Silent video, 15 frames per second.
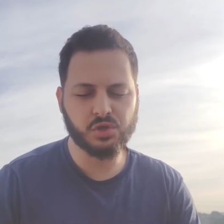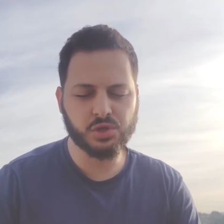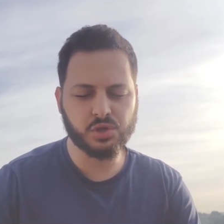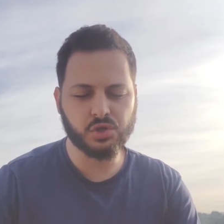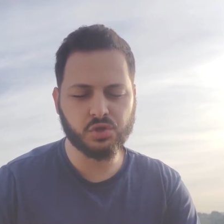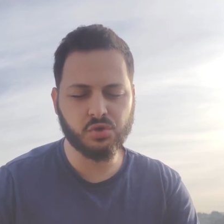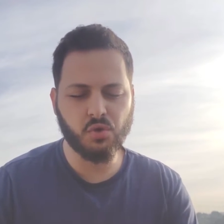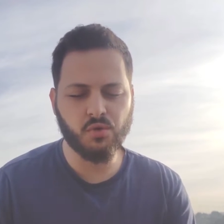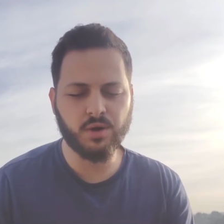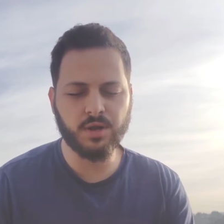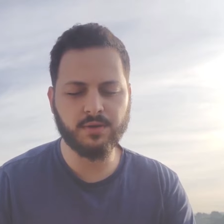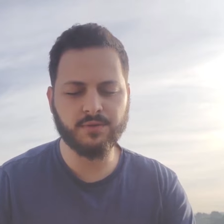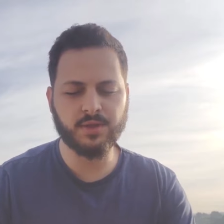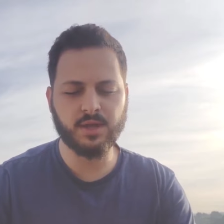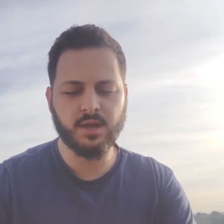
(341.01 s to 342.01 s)
story
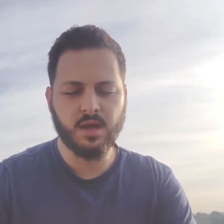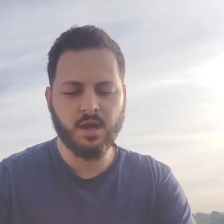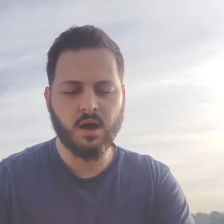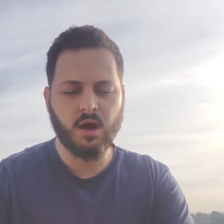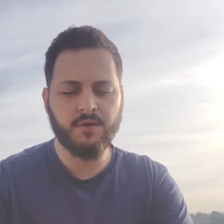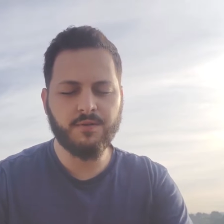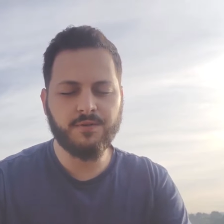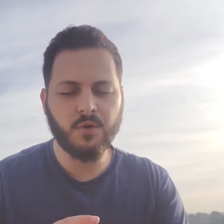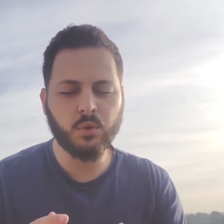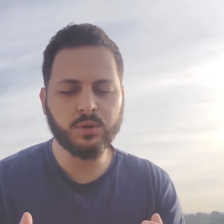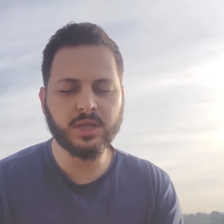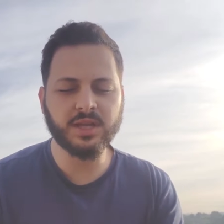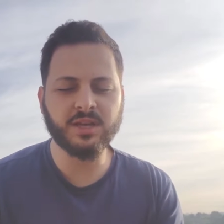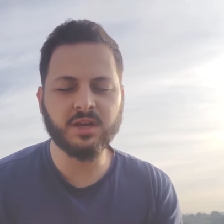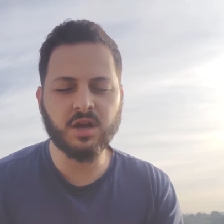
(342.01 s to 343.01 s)
of the
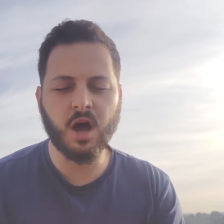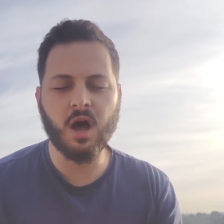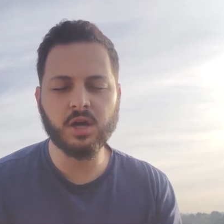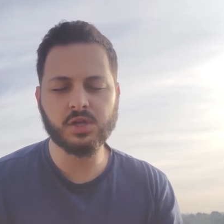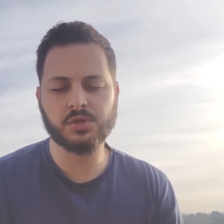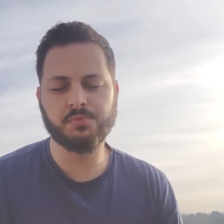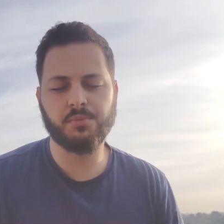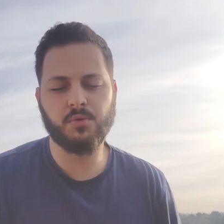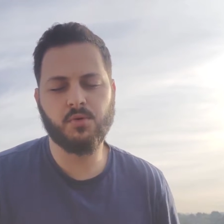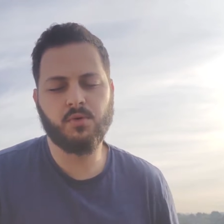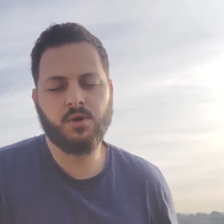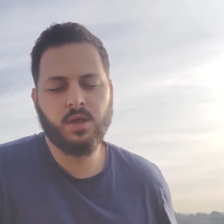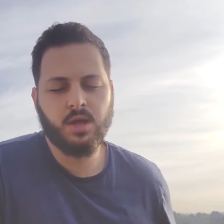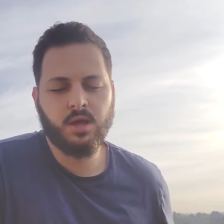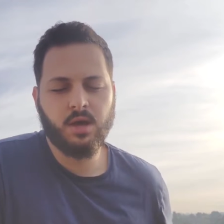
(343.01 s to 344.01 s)
unfolding gospel
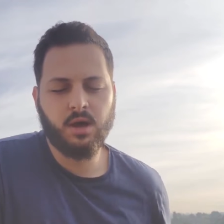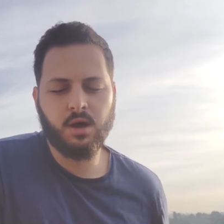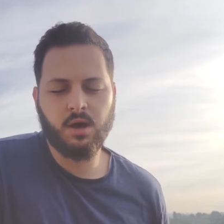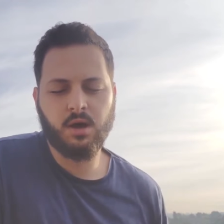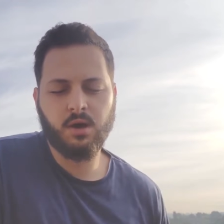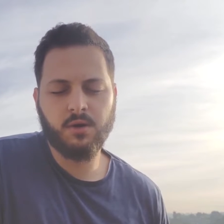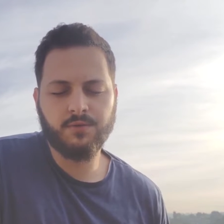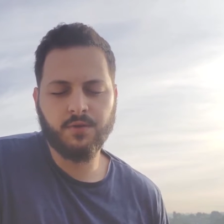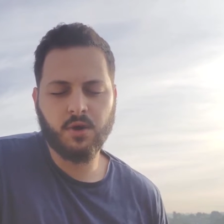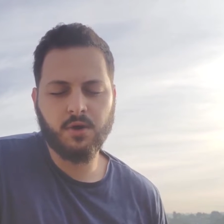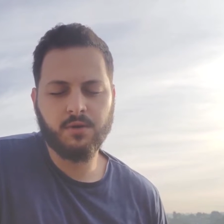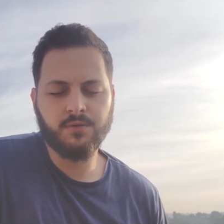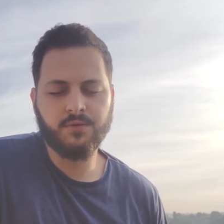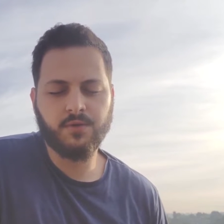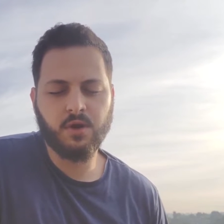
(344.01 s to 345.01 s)

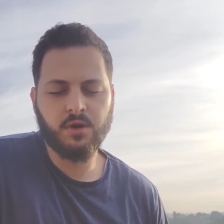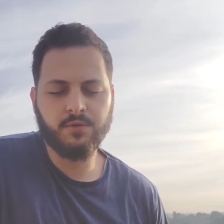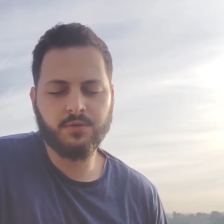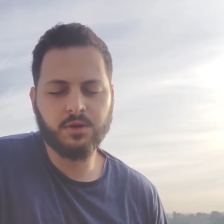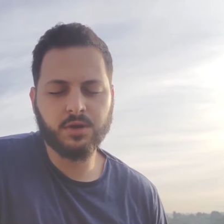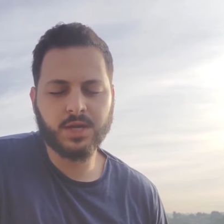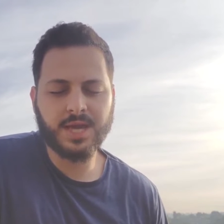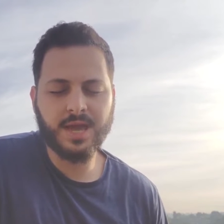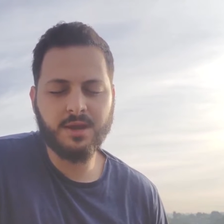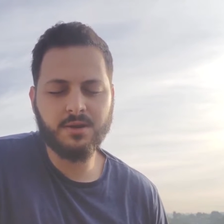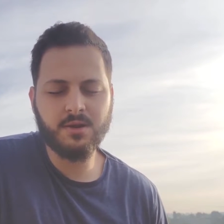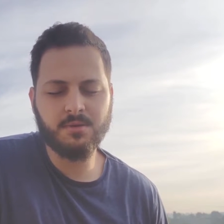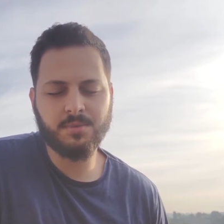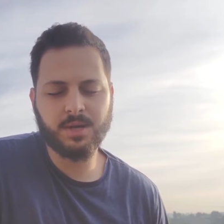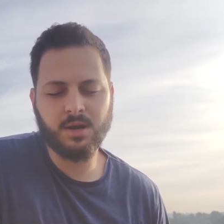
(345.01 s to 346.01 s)
of your
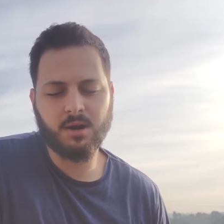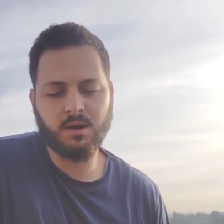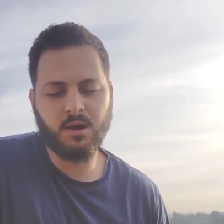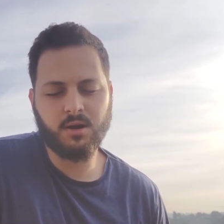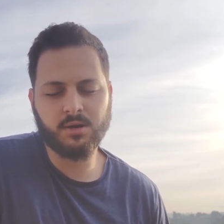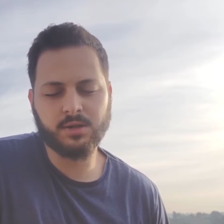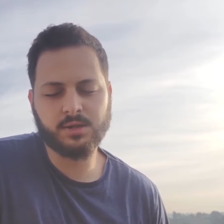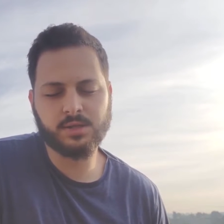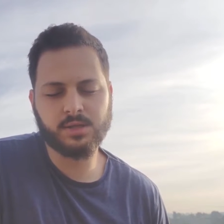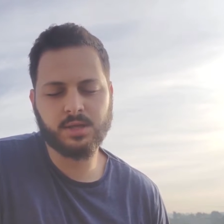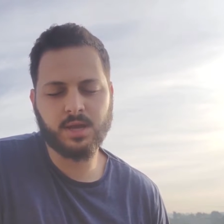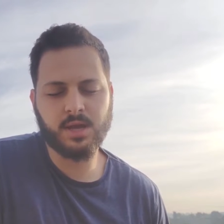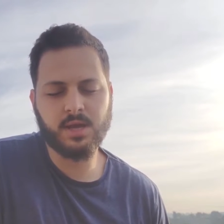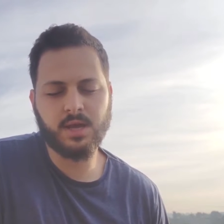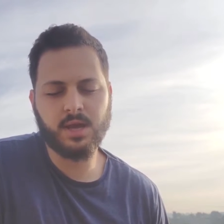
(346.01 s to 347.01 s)
kingdom in our hearts.
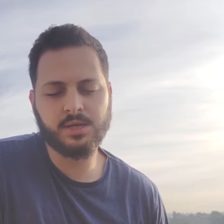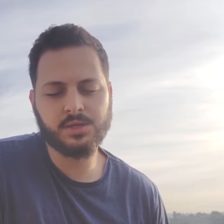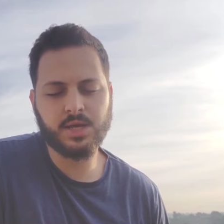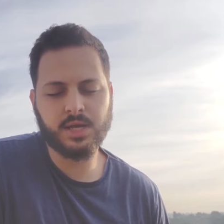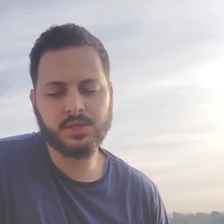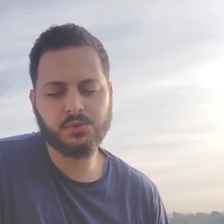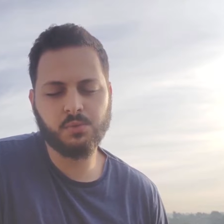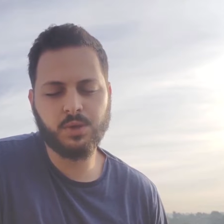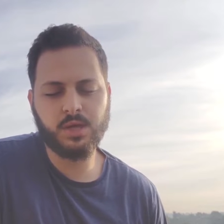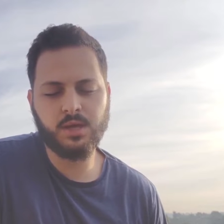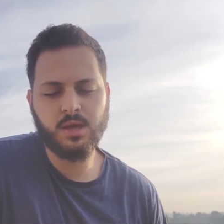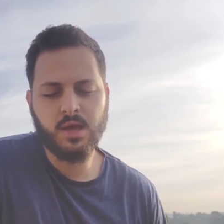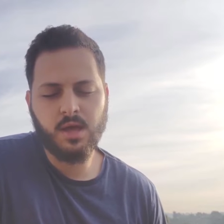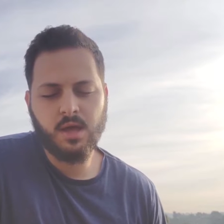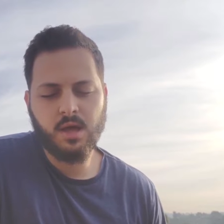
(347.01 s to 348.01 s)
And as
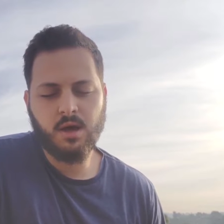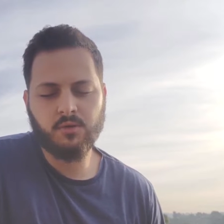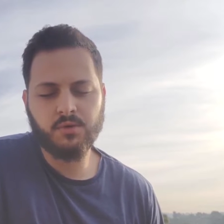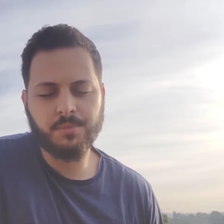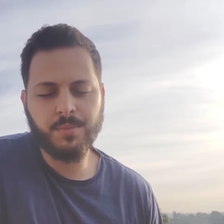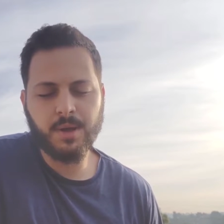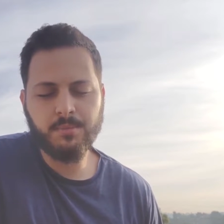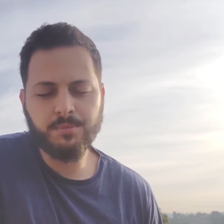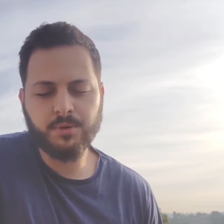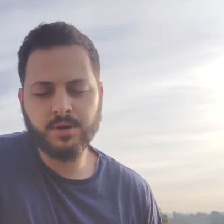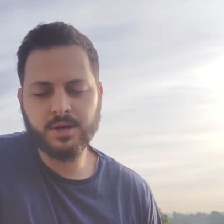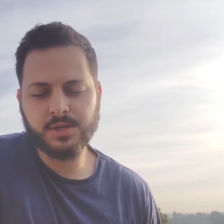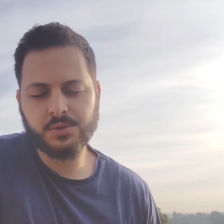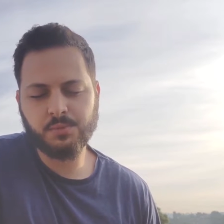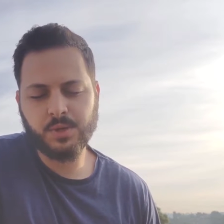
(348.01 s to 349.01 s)
we remember,
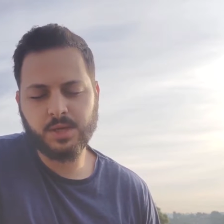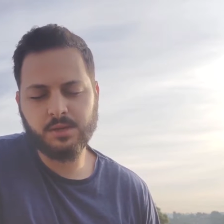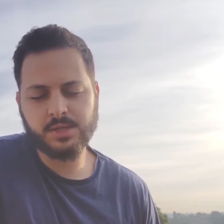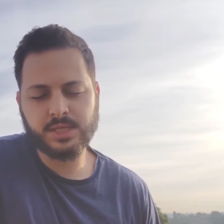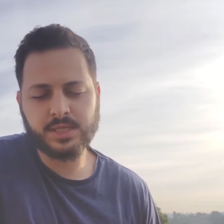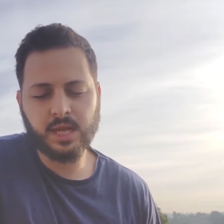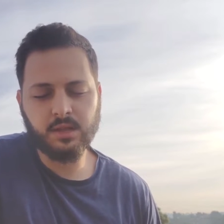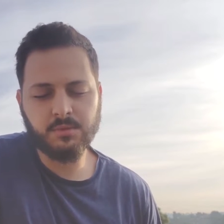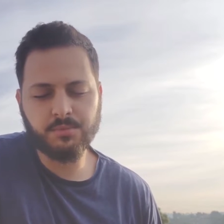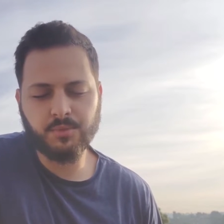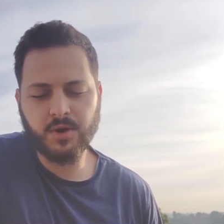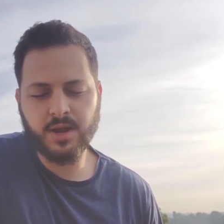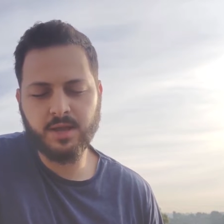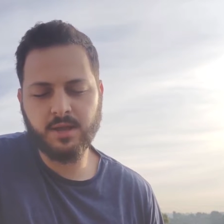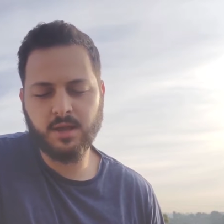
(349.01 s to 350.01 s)
as we
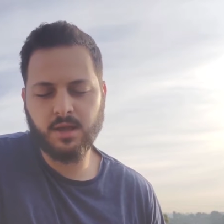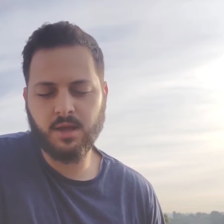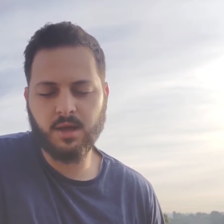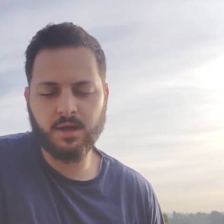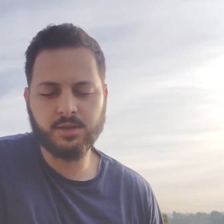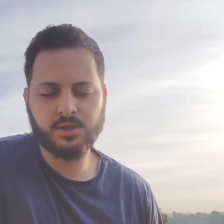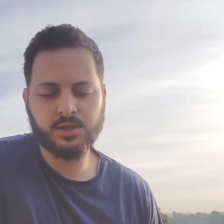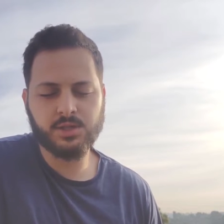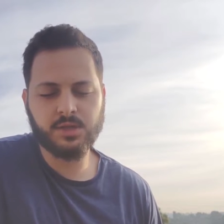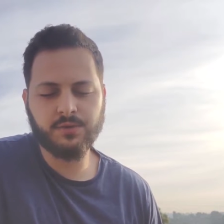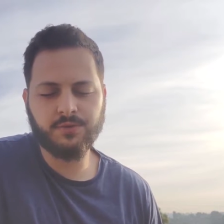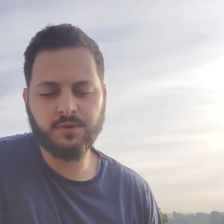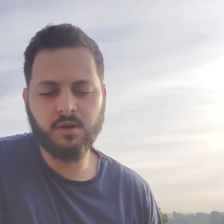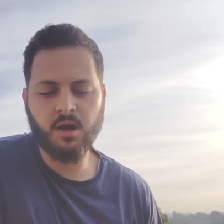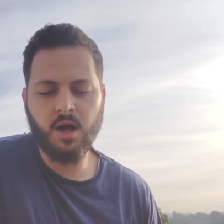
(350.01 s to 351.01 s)
celebrate just
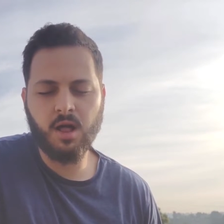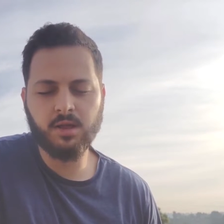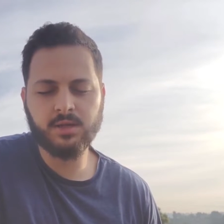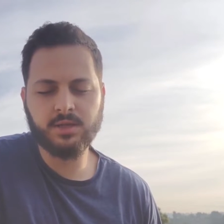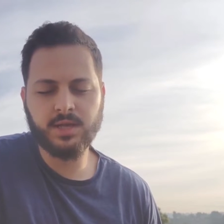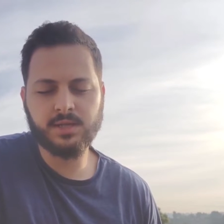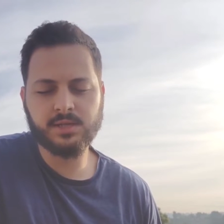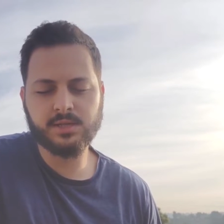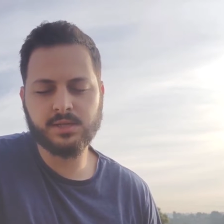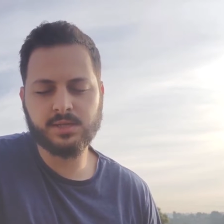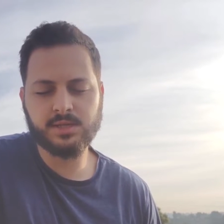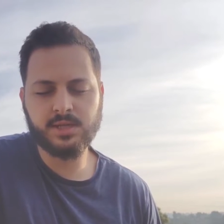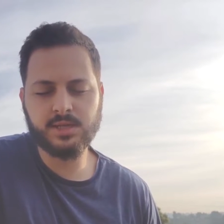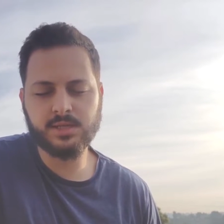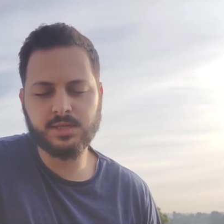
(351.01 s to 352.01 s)
different holidays this
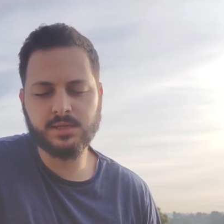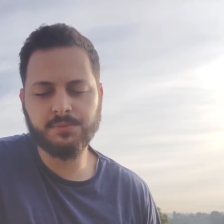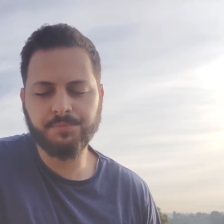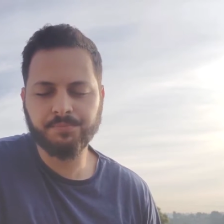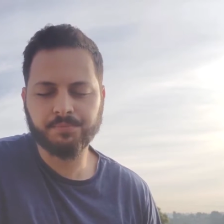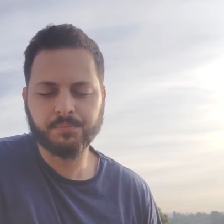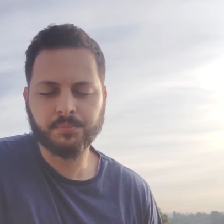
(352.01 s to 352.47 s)
season,